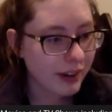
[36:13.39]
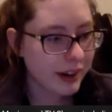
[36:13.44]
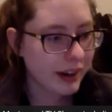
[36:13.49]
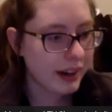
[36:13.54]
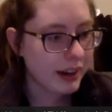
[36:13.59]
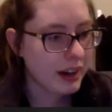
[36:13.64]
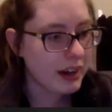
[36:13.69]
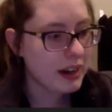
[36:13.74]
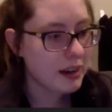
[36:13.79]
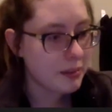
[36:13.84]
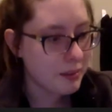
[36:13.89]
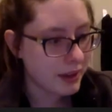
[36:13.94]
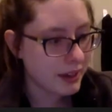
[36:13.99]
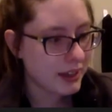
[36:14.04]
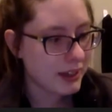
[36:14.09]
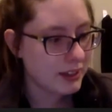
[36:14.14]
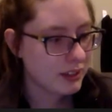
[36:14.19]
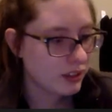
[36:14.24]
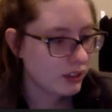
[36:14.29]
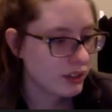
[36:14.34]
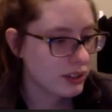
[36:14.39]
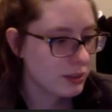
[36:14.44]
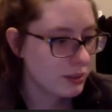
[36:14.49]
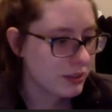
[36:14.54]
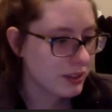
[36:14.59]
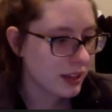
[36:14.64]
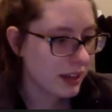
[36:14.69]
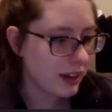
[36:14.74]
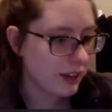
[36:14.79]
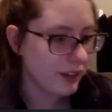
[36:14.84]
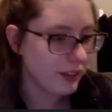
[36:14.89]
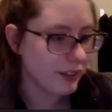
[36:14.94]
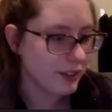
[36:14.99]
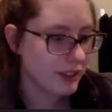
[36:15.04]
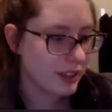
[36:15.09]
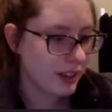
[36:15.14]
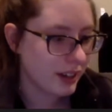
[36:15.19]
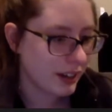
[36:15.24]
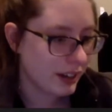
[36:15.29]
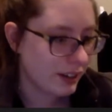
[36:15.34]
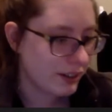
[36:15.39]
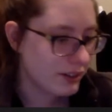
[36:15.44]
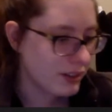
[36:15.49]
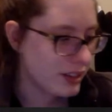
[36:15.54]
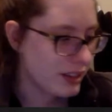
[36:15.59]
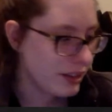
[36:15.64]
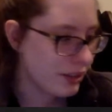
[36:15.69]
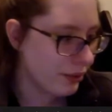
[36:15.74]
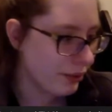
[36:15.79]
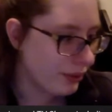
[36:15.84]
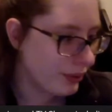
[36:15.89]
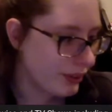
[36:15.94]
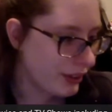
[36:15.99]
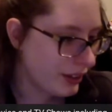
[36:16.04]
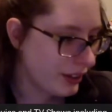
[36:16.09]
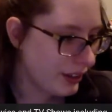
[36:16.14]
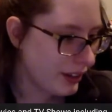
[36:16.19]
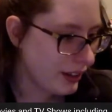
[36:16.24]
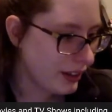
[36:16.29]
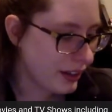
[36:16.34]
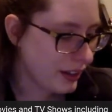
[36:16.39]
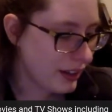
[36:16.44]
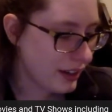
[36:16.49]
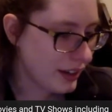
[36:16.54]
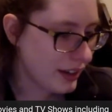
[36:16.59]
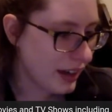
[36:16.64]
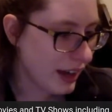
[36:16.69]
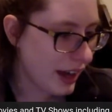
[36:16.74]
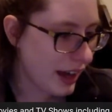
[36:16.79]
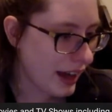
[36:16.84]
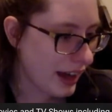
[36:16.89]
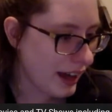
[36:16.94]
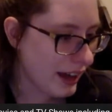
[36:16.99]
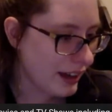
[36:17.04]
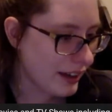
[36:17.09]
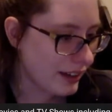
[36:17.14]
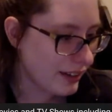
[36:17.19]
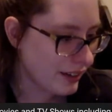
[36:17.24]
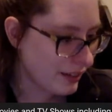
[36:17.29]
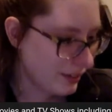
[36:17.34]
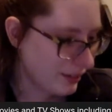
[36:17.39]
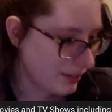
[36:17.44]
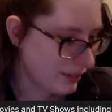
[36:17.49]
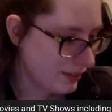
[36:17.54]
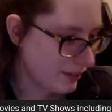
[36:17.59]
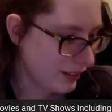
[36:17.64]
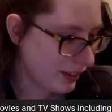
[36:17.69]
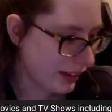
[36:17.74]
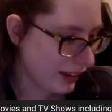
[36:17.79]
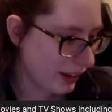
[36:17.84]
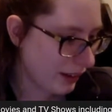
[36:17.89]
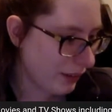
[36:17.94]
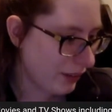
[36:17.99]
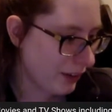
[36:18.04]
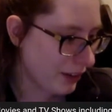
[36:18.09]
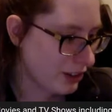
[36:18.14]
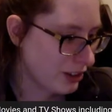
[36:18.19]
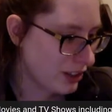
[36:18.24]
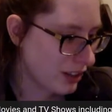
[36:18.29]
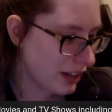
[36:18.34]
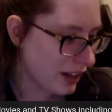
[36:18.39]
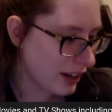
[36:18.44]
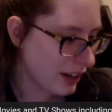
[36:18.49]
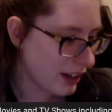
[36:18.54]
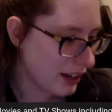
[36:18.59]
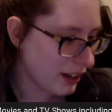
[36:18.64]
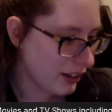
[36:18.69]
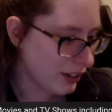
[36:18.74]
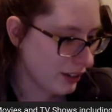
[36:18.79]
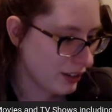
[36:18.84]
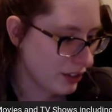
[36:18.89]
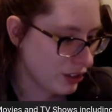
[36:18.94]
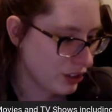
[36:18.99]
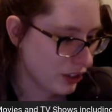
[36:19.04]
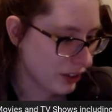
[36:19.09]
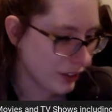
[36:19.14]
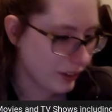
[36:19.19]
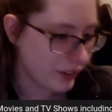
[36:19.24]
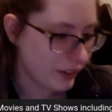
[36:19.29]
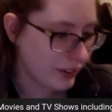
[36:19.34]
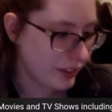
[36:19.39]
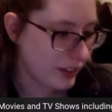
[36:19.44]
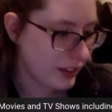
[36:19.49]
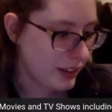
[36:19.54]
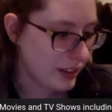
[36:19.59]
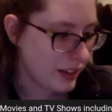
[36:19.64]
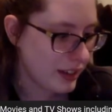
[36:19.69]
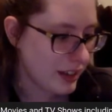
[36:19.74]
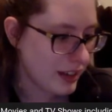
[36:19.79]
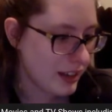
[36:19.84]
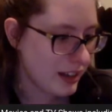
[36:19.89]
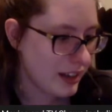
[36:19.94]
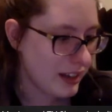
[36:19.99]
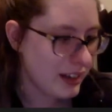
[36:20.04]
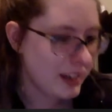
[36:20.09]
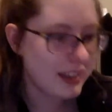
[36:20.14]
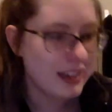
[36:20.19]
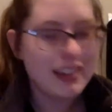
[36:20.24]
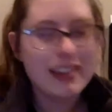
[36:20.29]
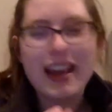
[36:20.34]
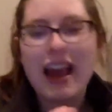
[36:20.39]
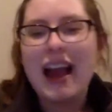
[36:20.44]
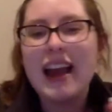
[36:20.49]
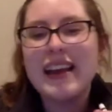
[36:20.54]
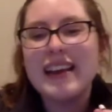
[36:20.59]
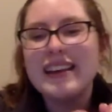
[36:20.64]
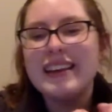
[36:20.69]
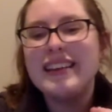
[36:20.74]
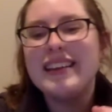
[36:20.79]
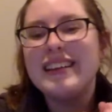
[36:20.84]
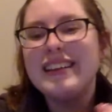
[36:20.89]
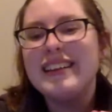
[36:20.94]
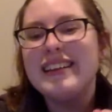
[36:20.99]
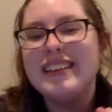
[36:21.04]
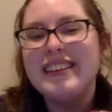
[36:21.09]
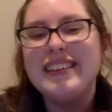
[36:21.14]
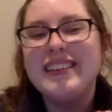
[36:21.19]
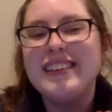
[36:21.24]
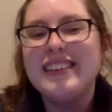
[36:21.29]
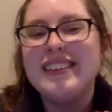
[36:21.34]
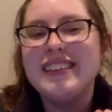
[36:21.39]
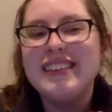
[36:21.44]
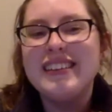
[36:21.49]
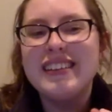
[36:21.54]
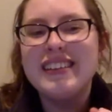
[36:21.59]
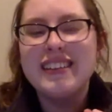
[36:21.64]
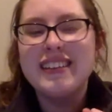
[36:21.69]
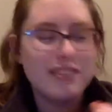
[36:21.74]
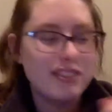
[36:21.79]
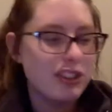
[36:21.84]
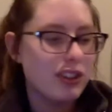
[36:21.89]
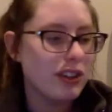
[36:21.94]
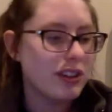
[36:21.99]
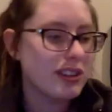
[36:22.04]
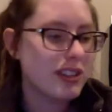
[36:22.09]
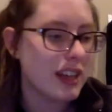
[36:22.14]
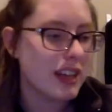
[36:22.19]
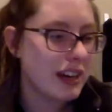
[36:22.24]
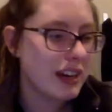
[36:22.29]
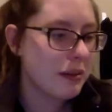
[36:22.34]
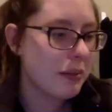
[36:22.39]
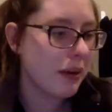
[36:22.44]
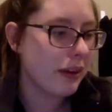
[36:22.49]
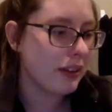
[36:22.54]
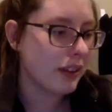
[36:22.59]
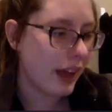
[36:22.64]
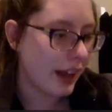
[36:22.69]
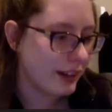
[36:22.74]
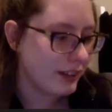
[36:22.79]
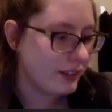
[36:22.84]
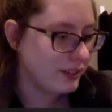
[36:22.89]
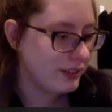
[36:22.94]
And then the Mickey's Christmas Carol is on here too. Yay! I can watch that on here this year. Yay. So excited about that.